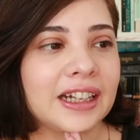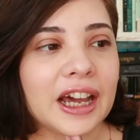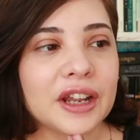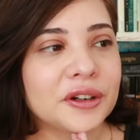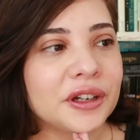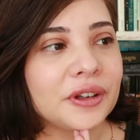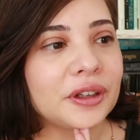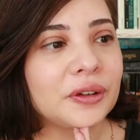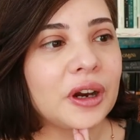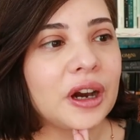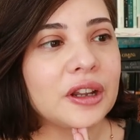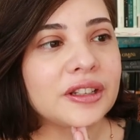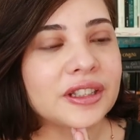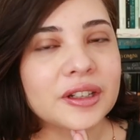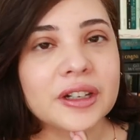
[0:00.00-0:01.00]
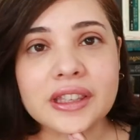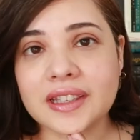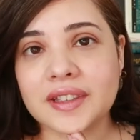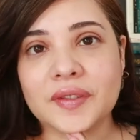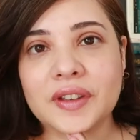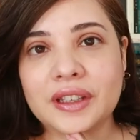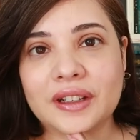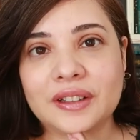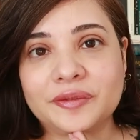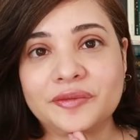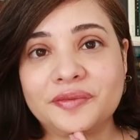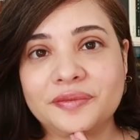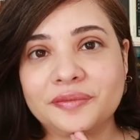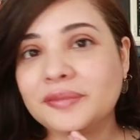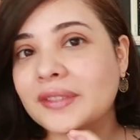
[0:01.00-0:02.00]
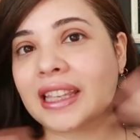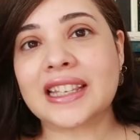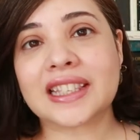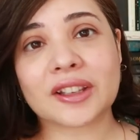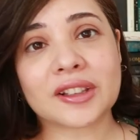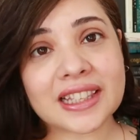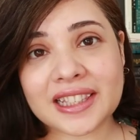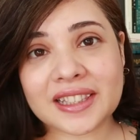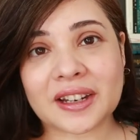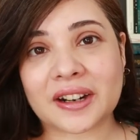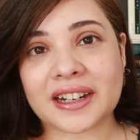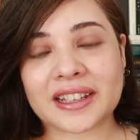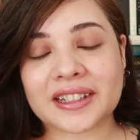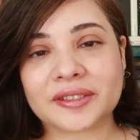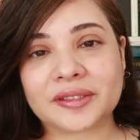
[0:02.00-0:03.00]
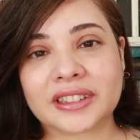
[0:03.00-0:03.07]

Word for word: I don't even know how to start this video. So let's start it.